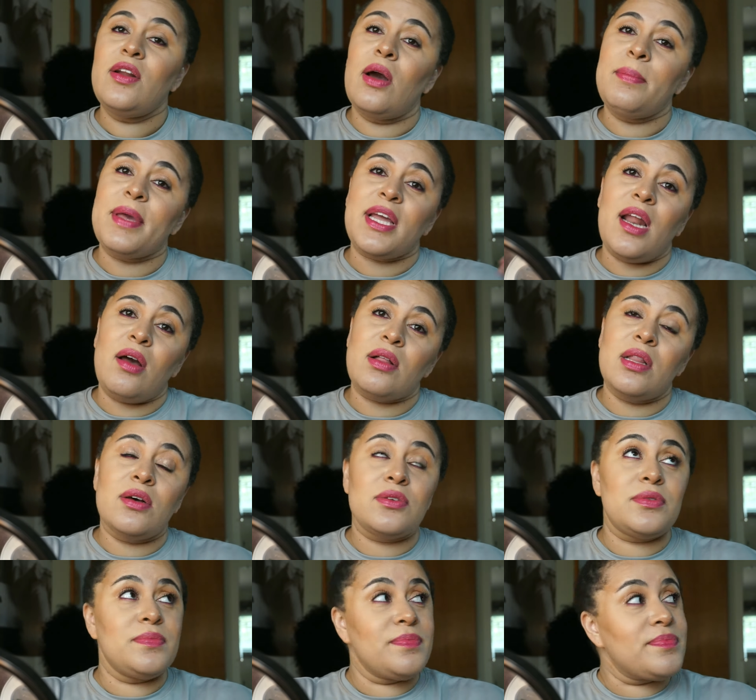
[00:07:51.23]
I'm picking out
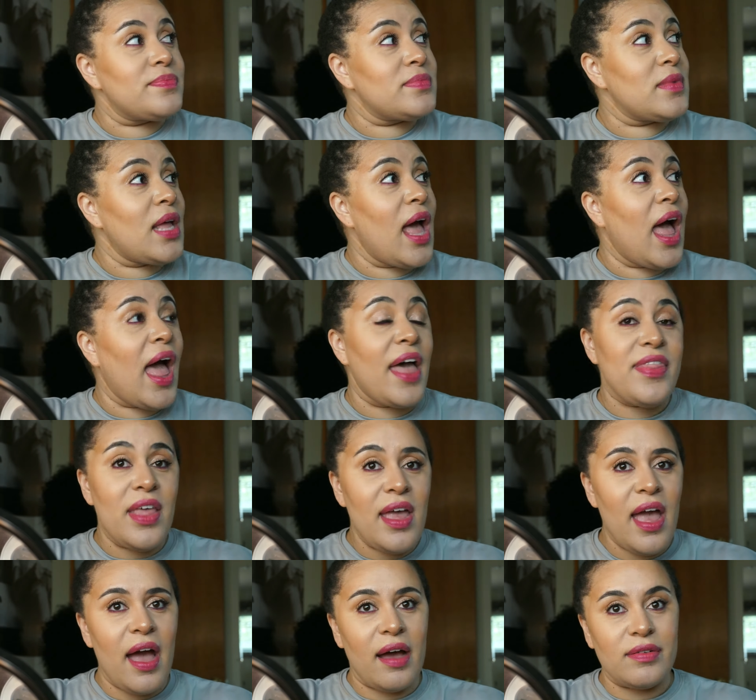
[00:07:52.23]
clothes, and
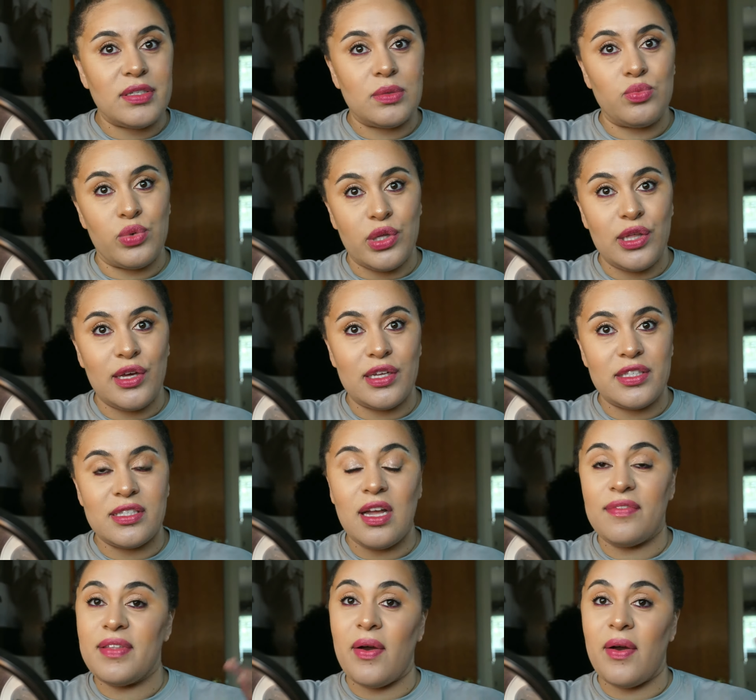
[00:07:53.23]
they have some really good stuff.